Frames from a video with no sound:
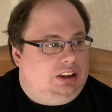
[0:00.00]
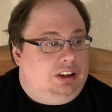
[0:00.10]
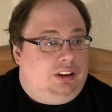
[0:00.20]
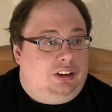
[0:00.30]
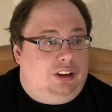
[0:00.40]

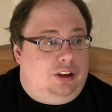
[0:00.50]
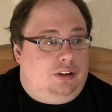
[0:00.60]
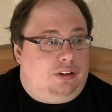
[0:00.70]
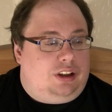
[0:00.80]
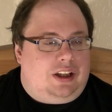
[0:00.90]

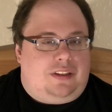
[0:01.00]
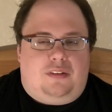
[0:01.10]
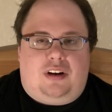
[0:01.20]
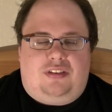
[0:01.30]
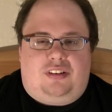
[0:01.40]
you get the
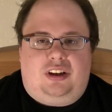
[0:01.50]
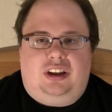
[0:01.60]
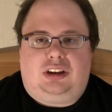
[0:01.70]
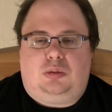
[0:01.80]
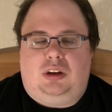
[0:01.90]

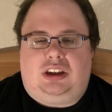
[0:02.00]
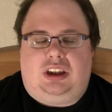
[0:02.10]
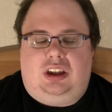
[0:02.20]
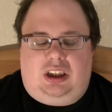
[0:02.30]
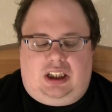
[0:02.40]
referee's
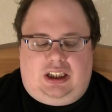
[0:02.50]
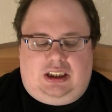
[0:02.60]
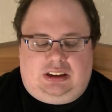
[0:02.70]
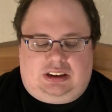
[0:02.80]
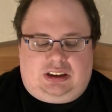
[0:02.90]
whistle
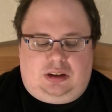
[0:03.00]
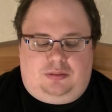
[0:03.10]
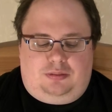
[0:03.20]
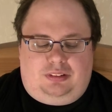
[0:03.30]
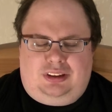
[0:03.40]
and
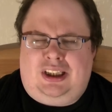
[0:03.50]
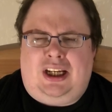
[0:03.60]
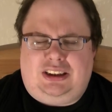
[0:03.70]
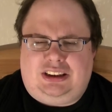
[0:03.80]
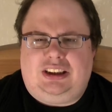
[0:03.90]
some
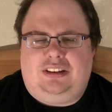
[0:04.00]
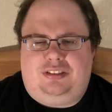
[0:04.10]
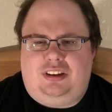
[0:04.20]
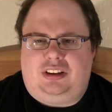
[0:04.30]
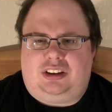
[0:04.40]
nicely
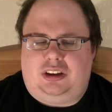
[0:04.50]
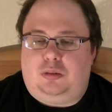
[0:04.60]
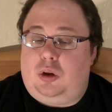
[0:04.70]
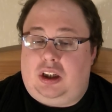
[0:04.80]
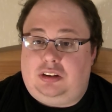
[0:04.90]
filtered
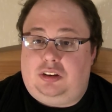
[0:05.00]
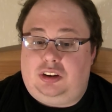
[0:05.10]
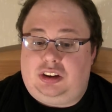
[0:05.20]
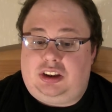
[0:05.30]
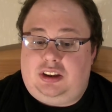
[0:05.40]
white
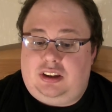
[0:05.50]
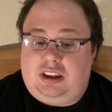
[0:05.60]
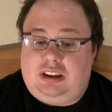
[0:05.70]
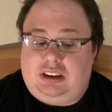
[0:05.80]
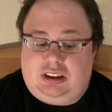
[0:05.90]
noise
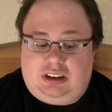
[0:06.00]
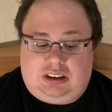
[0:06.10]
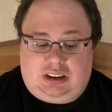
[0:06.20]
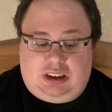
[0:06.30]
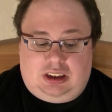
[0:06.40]
that is
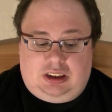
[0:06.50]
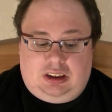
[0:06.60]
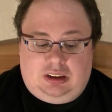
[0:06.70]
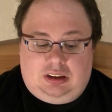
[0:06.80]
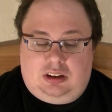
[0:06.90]
the
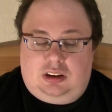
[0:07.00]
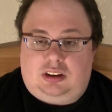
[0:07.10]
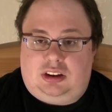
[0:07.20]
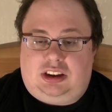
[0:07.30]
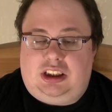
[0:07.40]

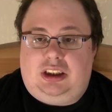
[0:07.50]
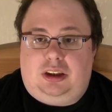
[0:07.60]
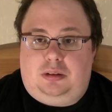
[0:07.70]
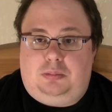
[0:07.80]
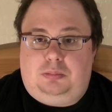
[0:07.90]

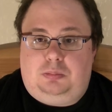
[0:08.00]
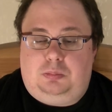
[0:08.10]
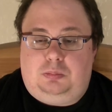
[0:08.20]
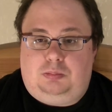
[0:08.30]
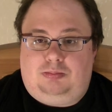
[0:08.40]
stadium
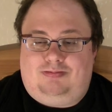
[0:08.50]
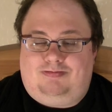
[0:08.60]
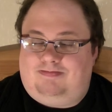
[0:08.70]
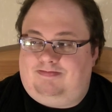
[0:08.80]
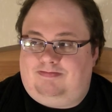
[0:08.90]

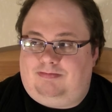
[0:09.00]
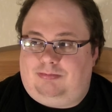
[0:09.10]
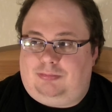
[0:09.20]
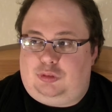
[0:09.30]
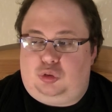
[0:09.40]

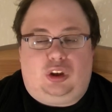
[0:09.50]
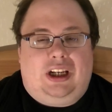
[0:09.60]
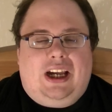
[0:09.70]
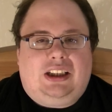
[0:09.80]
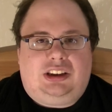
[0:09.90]

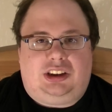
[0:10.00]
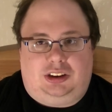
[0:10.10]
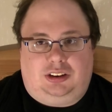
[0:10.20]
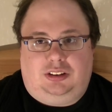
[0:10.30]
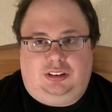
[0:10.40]

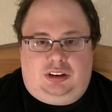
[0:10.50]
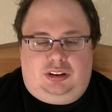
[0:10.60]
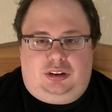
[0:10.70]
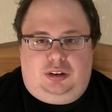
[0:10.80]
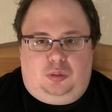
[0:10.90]
reaction
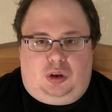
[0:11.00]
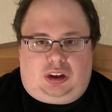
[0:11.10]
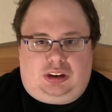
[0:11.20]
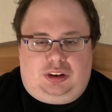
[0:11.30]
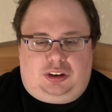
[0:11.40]
to
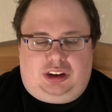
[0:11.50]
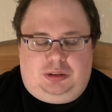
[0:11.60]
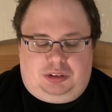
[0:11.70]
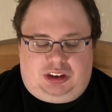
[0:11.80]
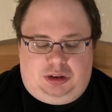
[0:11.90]
what your
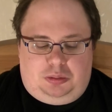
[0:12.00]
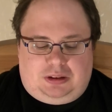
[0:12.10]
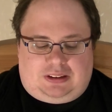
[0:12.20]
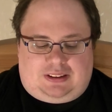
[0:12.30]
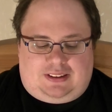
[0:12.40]
teams do,
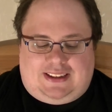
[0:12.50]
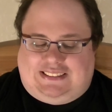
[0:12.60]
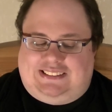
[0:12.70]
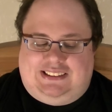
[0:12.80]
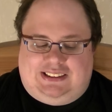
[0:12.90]
but
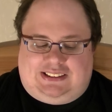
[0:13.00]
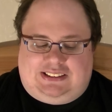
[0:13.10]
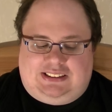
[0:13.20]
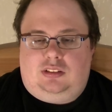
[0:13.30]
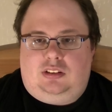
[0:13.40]
that's it.
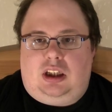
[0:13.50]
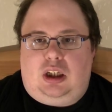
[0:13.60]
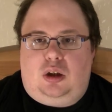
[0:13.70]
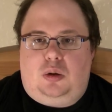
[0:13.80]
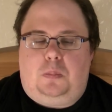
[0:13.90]

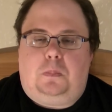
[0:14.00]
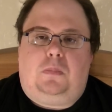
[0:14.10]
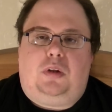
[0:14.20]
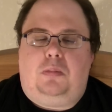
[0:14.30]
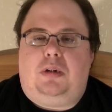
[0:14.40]
Now,
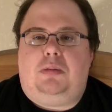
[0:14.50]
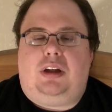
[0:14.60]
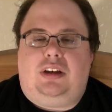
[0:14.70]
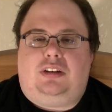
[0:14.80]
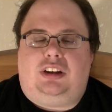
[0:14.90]
you may be
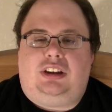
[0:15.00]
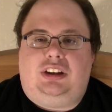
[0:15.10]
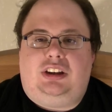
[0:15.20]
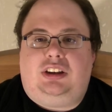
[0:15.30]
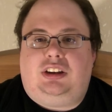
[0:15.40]

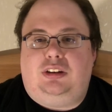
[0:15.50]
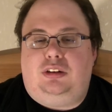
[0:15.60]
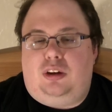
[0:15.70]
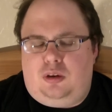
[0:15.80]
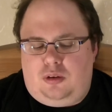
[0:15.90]
interested to
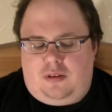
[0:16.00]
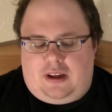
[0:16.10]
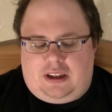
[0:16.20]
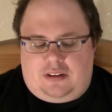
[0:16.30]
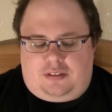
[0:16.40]
know
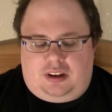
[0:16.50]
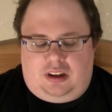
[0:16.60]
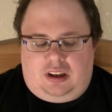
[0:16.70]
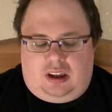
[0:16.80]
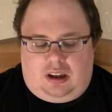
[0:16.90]
that
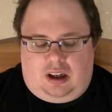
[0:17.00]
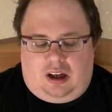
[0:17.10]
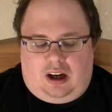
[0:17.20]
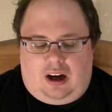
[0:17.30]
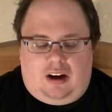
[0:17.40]
every
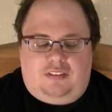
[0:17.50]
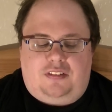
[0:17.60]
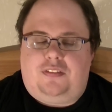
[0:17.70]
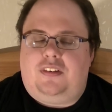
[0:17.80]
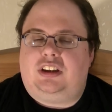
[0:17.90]
half
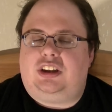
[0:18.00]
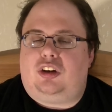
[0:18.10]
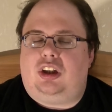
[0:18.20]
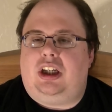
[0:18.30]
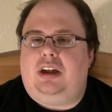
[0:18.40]
of the
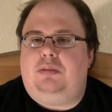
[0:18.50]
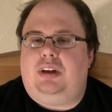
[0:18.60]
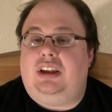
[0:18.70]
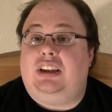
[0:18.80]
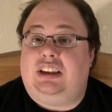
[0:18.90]
soccer game
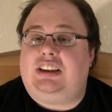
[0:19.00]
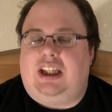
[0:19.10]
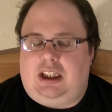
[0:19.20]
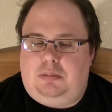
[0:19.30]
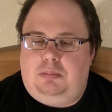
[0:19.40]
in this
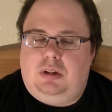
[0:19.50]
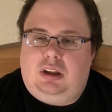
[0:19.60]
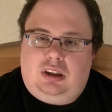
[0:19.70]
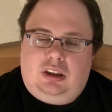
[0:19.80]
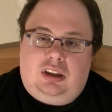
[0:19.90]
game
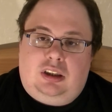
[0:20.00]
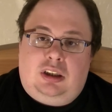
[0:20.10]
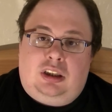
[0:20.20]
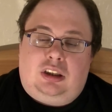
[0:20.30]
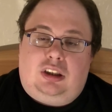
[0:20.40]

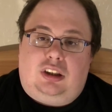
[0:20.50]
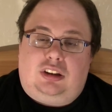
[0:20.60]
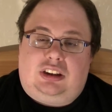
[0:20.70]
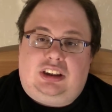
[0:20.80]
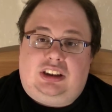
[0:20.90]

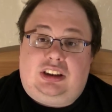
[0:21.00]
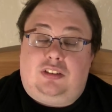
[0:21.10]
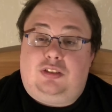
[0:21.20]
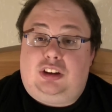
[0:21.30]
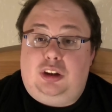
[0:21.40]
consists
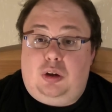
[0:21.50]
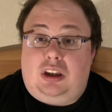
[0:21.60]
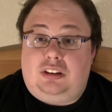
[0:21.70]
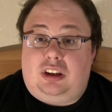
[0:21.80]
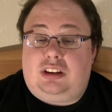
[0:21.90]
of
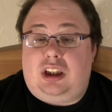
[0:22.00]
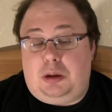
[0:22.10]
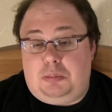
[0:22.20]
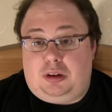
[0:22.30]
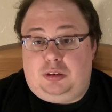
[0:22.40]
200
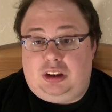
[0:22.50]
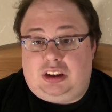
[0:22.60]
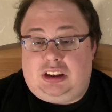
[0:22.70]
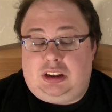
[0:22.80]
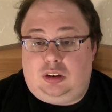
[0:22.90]
time
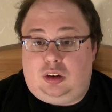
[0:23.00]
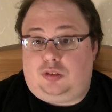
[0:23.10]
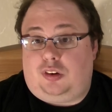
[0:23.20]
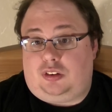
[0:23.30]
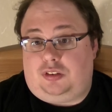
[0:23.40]
units, not
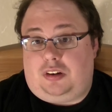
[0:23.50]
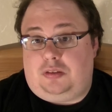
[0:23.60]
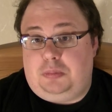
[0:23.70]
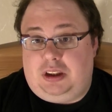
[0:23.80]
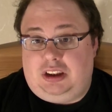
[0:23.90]
45
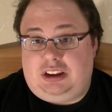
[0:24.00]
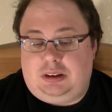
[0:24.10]
minutes.